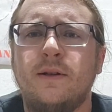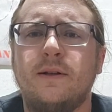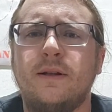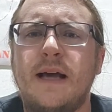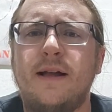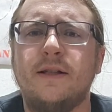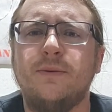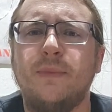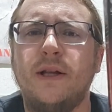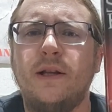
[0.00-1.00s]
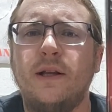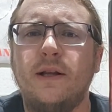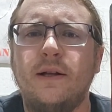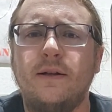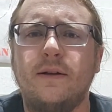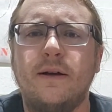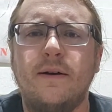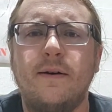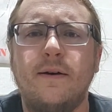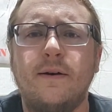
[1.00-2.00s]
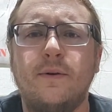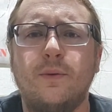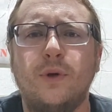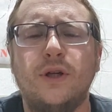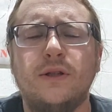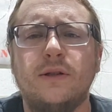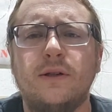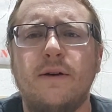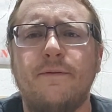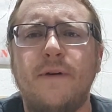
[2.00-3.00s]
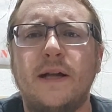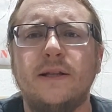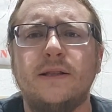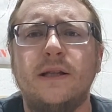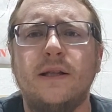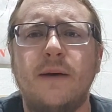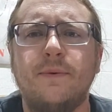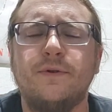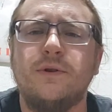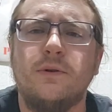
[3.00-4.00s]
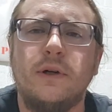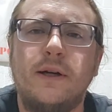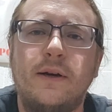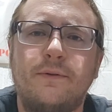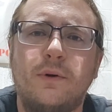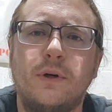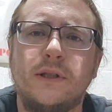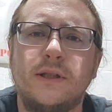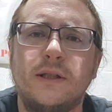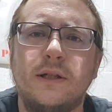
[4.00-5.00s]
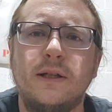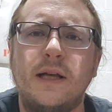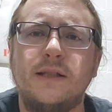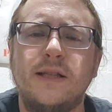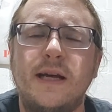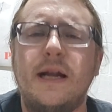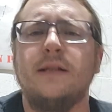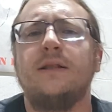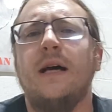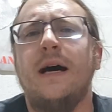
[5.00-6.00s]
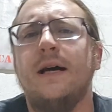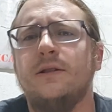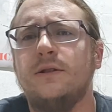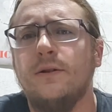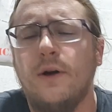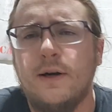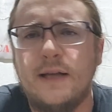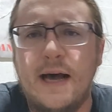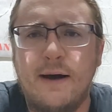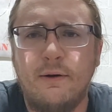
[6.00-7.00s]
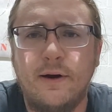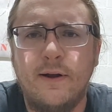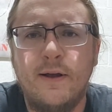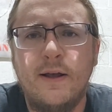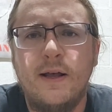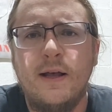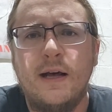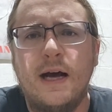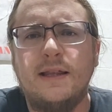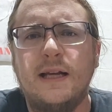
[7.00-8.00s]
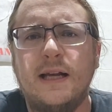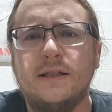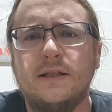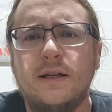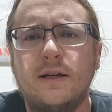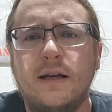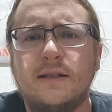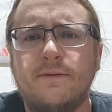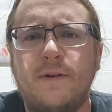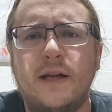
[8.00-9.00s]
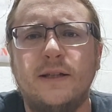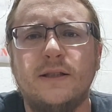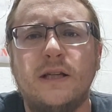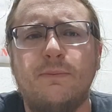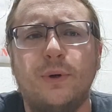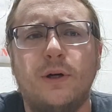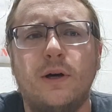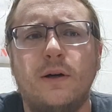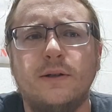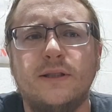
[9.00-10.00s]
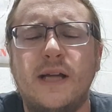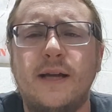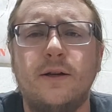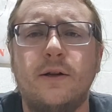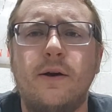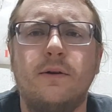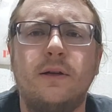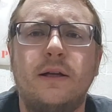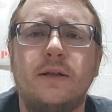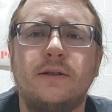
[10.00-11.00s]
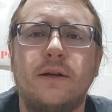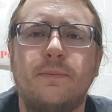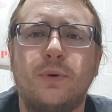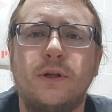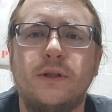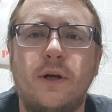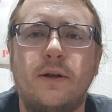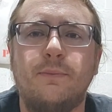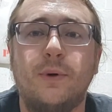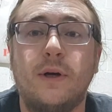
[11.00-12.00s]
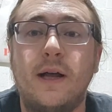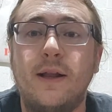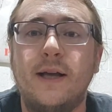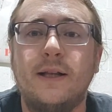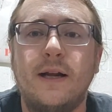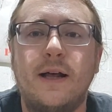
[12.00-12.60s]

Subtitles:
The Talisman, which is a fantasy type of story. Of course, they say it has ties to Dark Tower. I think it's, as a fantasy book standalone, it is a pretty solid book. I liked it.